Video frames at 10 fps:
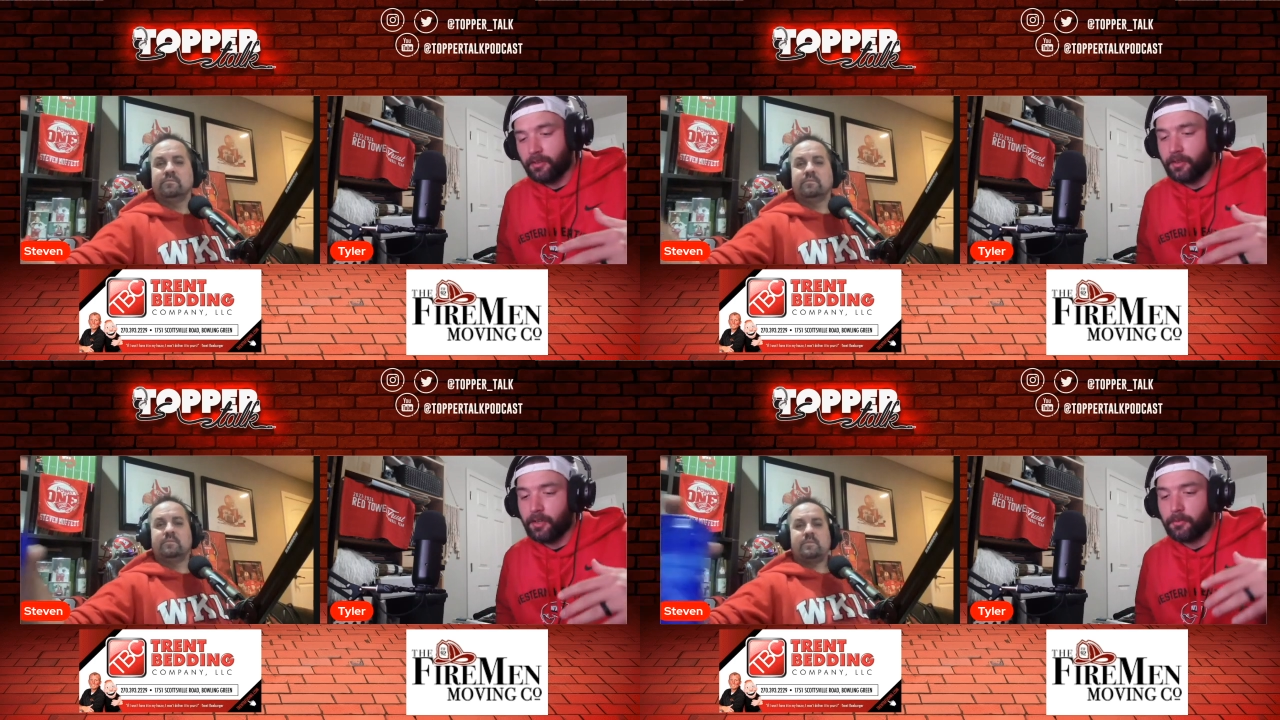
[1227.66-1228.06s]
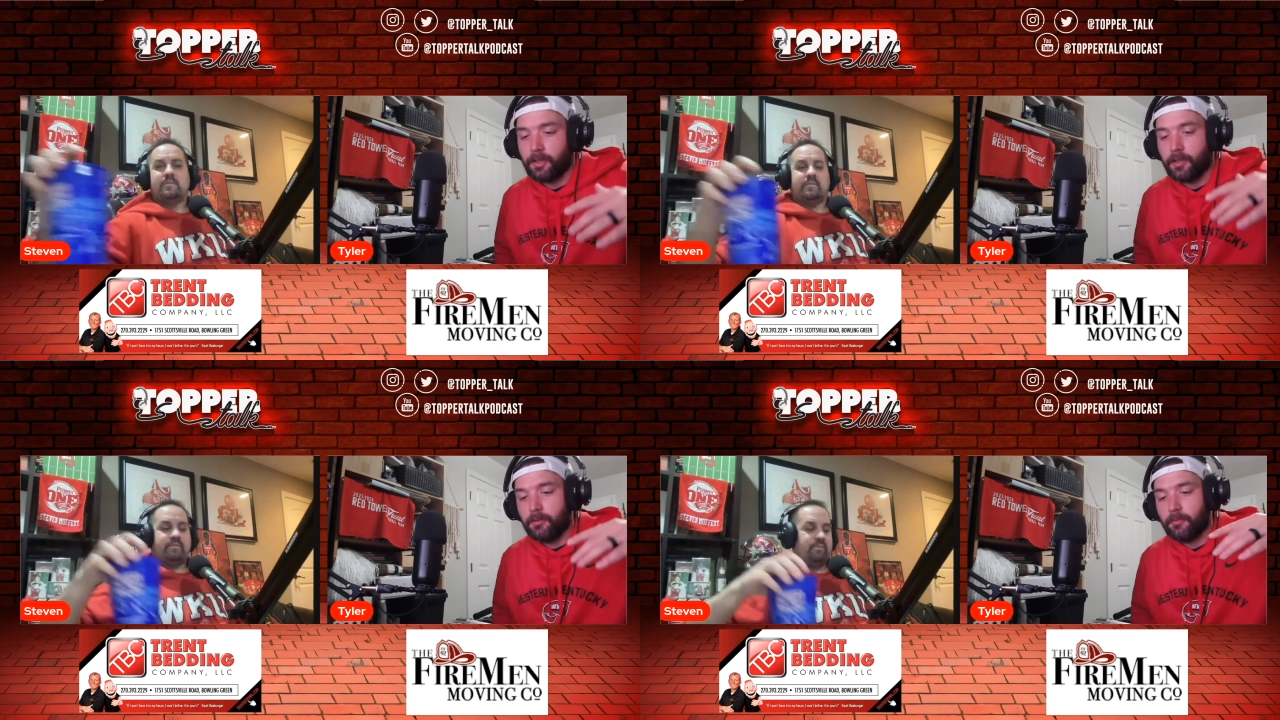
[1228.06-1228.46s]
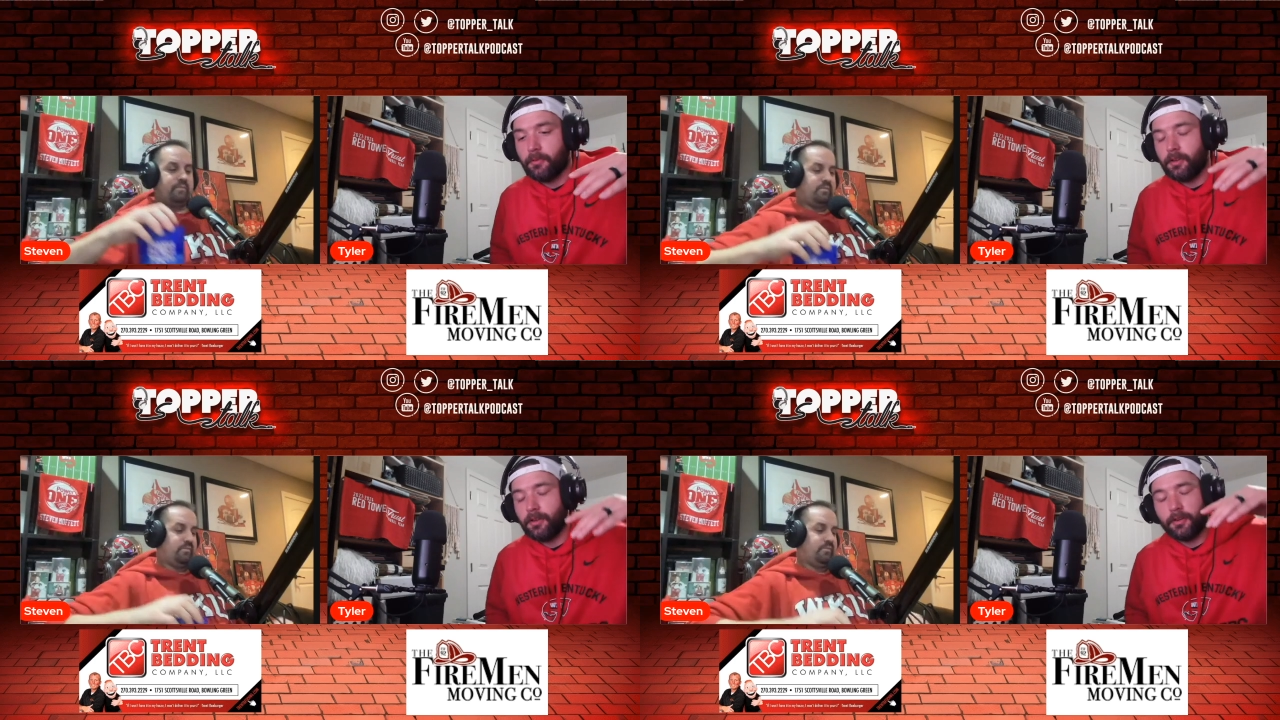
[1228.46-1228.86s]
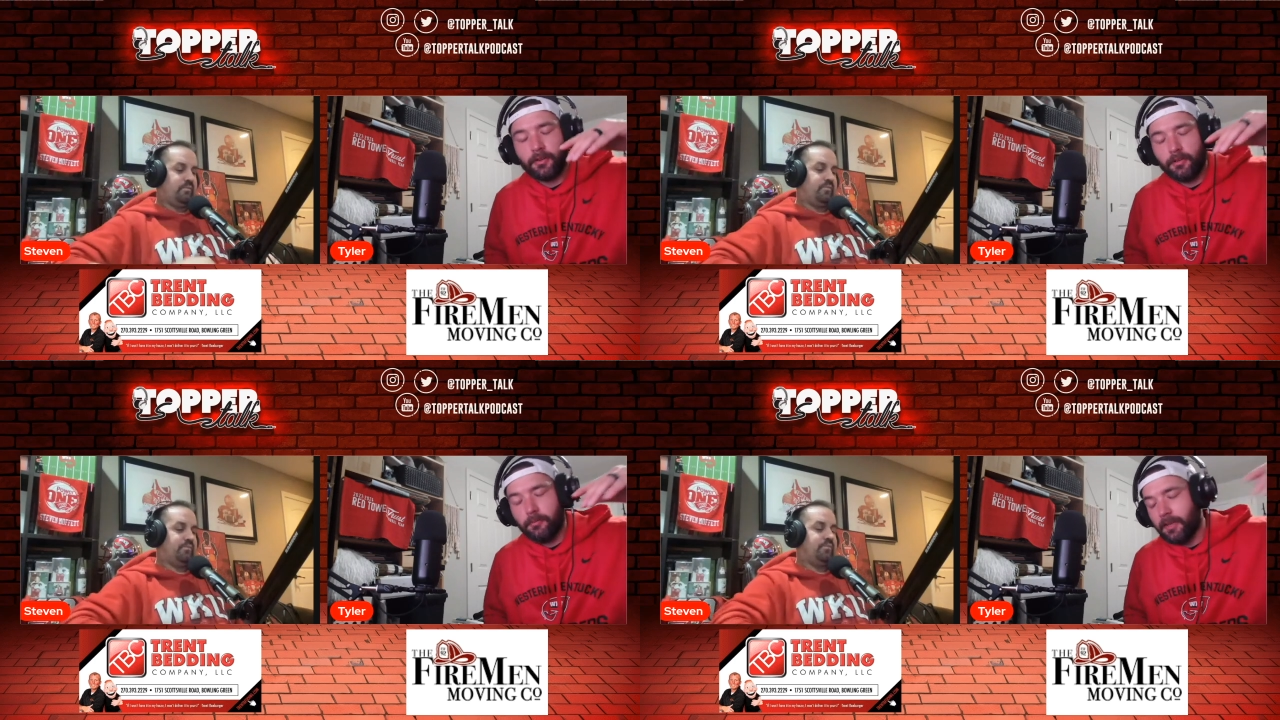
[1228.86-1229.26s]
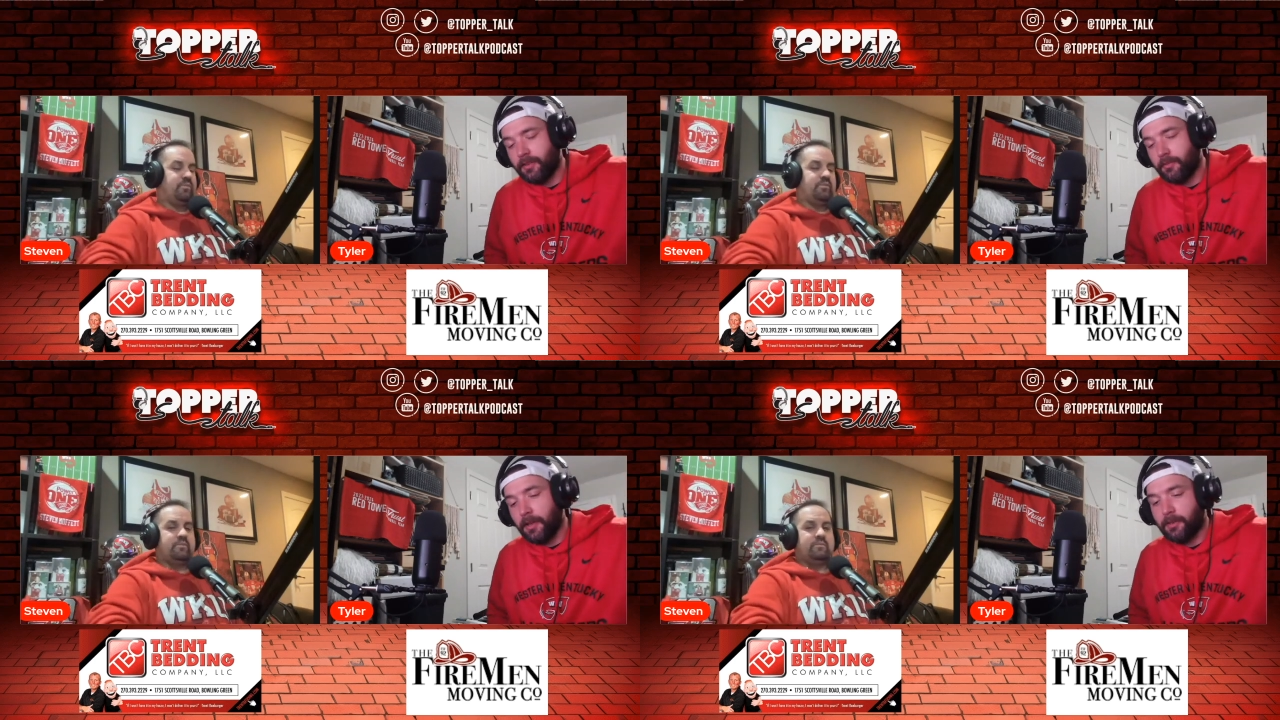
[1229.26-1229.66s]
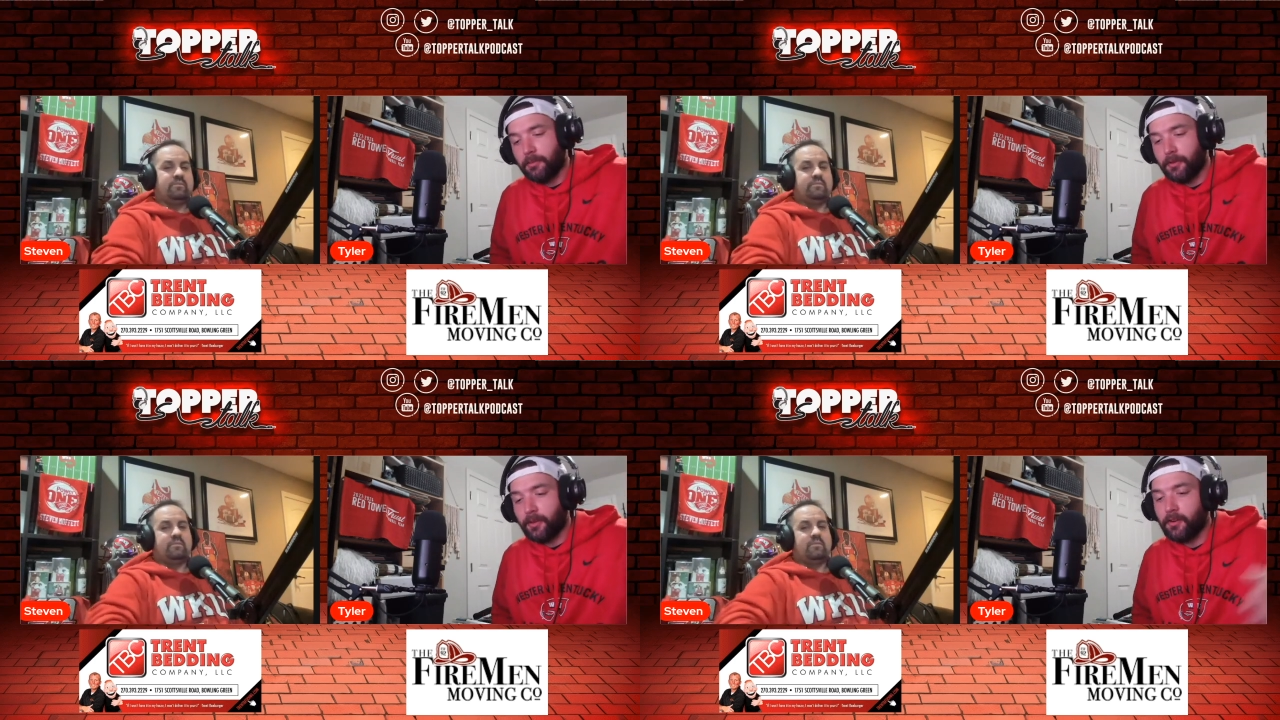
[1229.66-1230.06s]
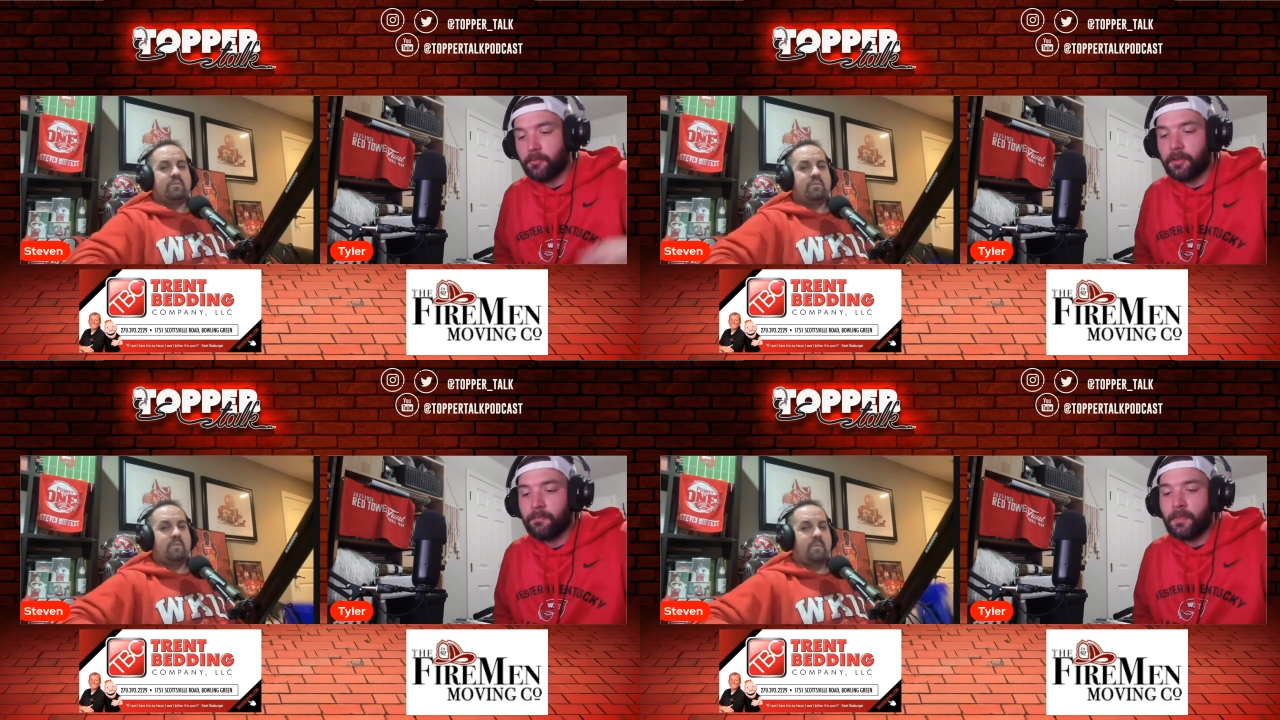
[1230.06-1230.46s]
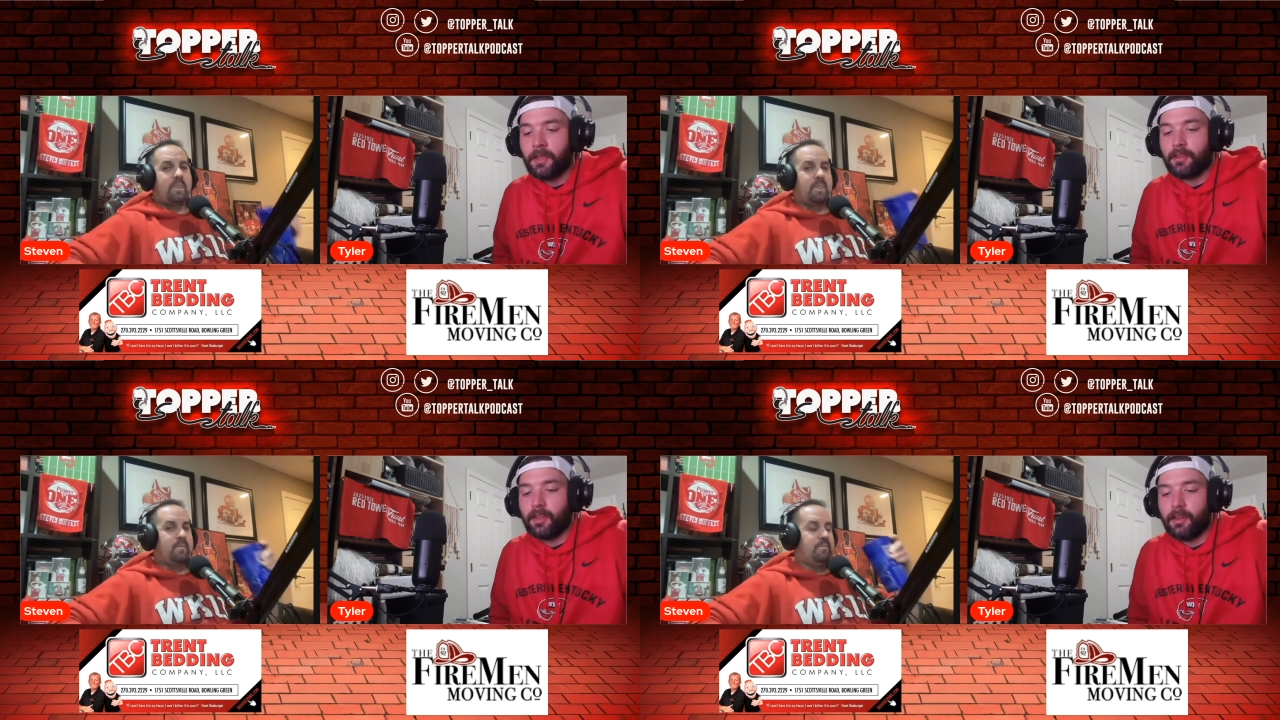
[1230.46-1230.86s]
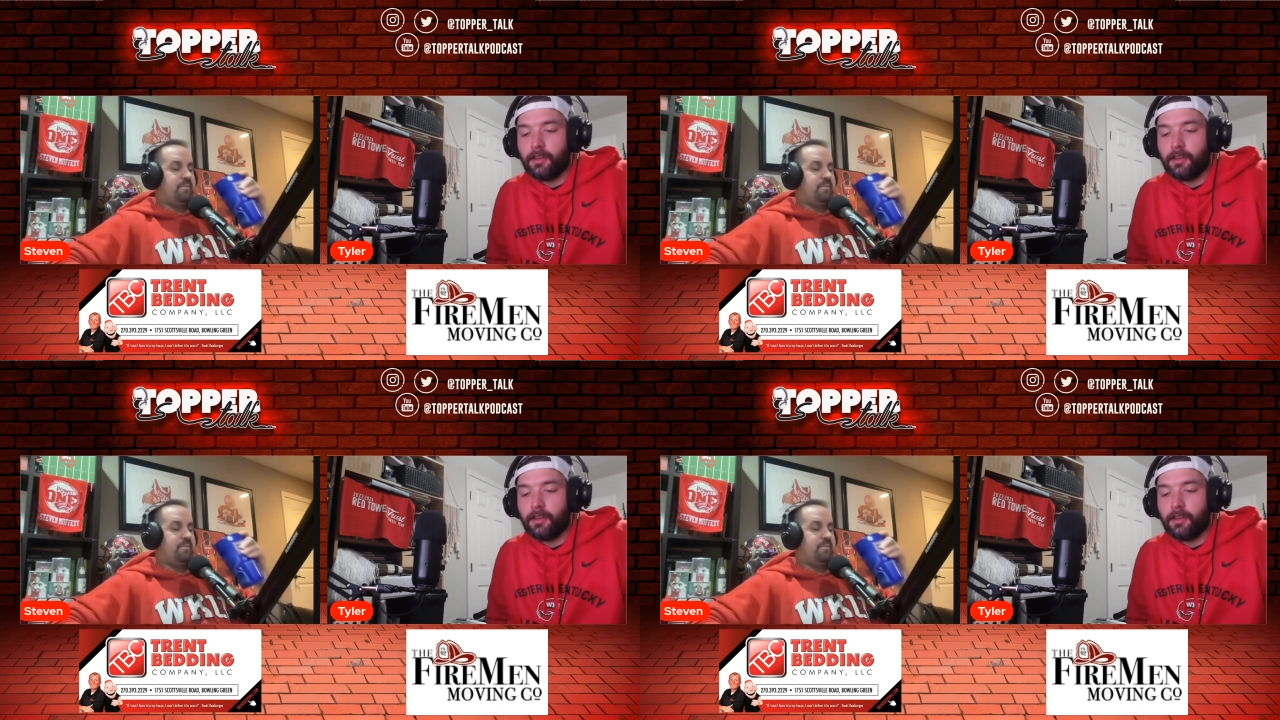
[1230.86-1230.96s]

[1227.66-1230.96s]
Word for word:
Speaker 1: the WKU uh, or the men's baseball tournament, they